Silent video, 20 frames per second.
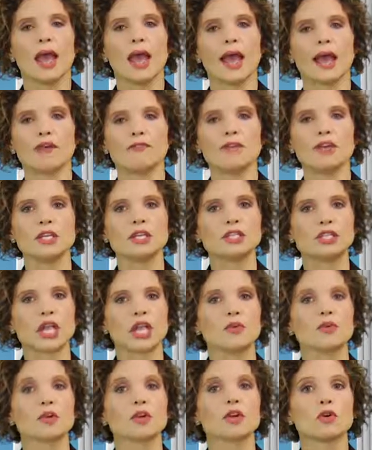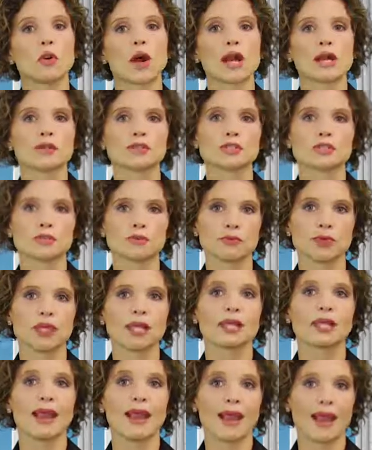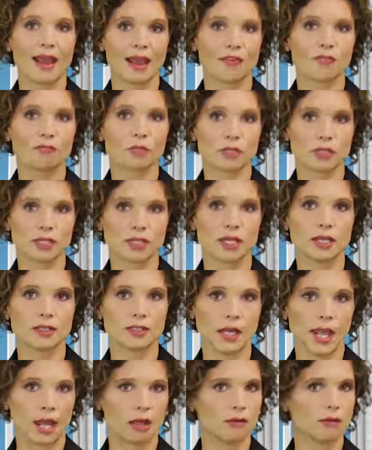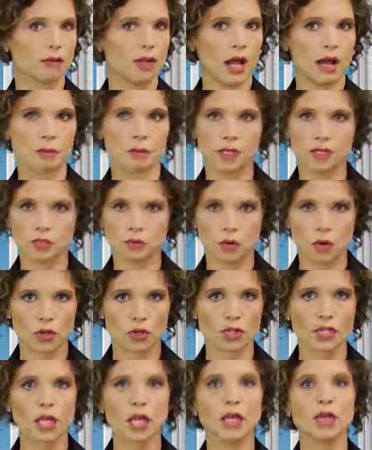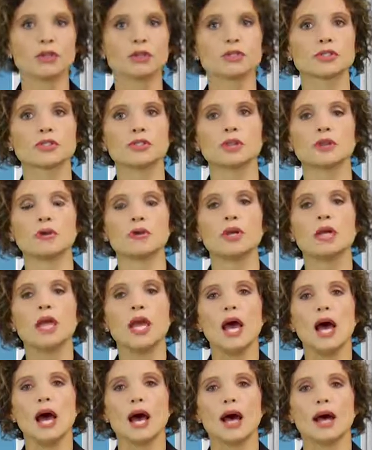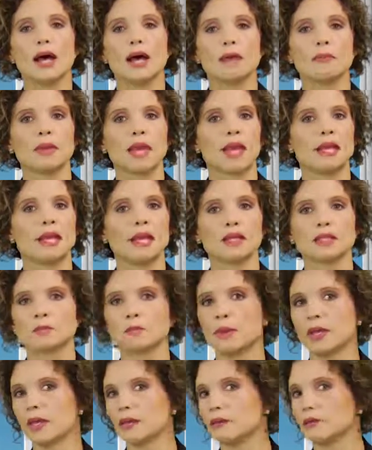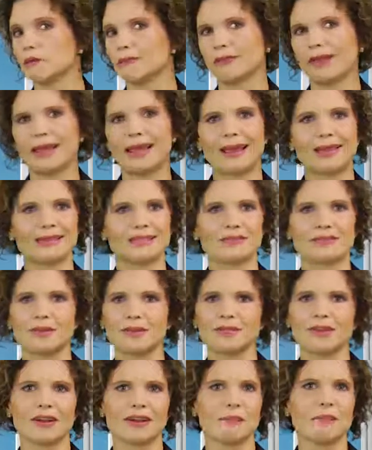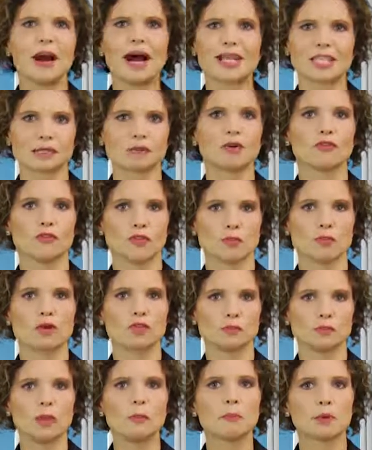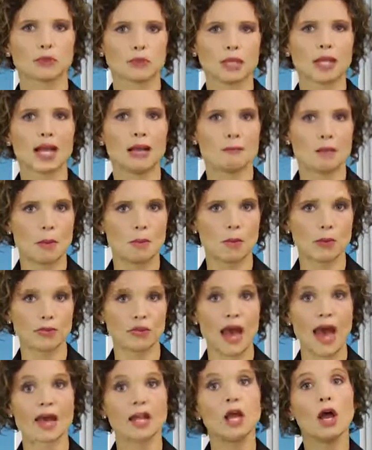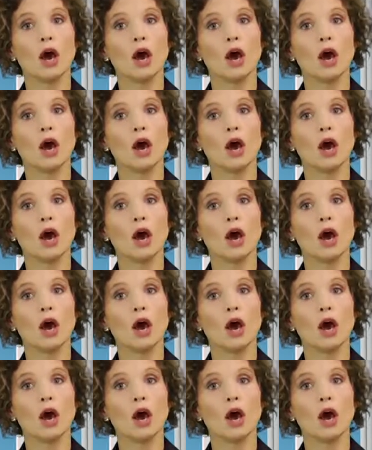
FHA requires 3.5% down, not much more than it used to, and it's been very possible for most people to come up with that